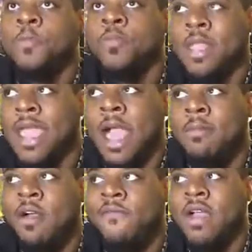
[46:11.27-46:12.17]
They got
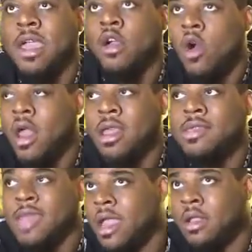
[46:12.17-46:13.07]
motherfucking Cortland
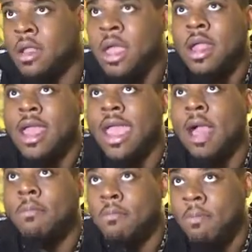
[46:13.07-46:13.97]
Sutton. They
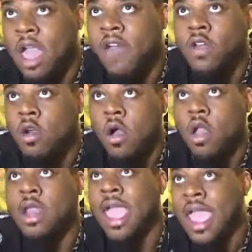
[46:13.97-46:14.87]
got Melvin
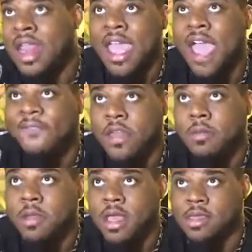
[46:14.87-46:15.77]
Gordon, and they got Philip
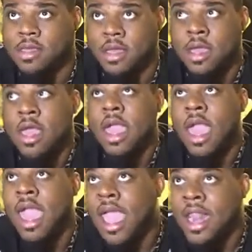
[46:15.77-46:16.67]
Lindsay.
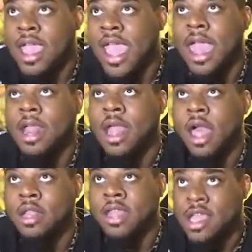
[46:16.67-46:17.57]
And they got
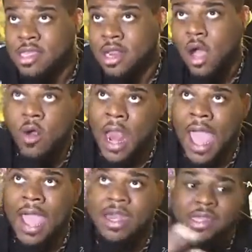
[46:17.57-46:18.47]
a decent
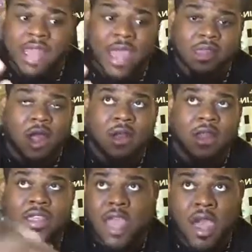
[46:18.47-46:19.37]
O-line that's like starting to
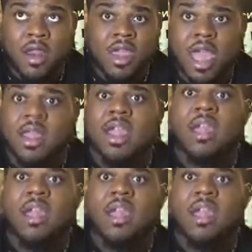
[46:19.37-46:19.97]
gel together